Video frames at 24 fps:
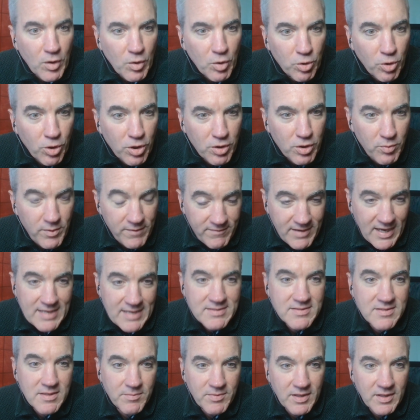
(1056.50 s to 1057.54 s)
look, we've
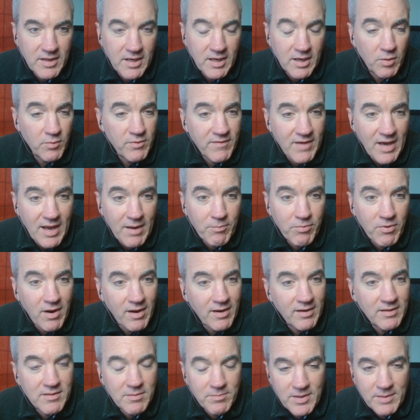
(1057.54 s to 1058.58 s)
got something here. We've got a
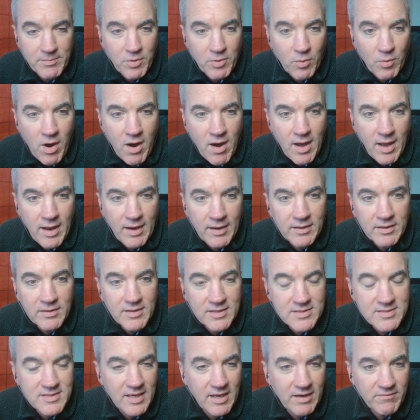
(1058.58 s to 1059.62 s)
product that people want.
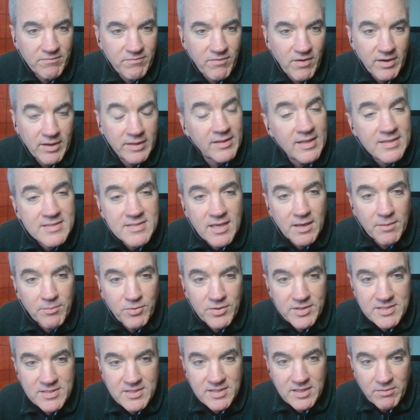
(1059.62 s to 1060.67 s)
Let's get it funded. Let's get a
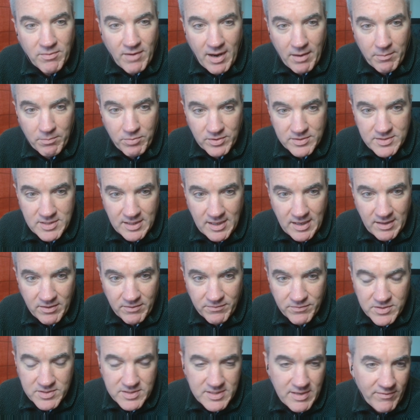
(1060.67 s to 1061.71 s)
pre-seed round put together
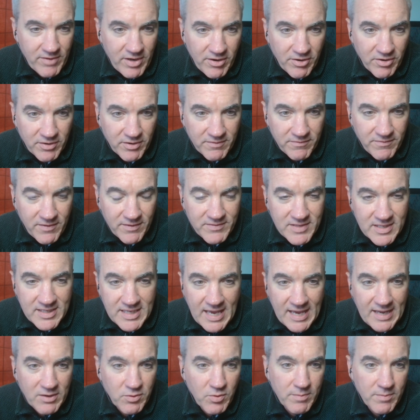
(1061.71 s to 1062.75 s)
for
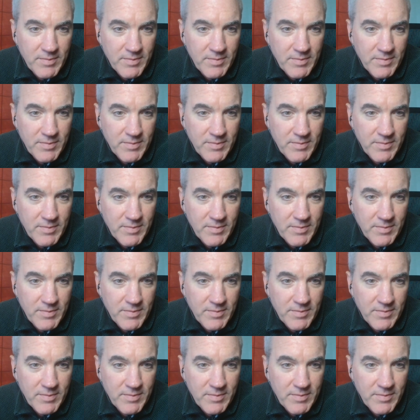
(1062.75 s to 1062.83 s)
$750K to $1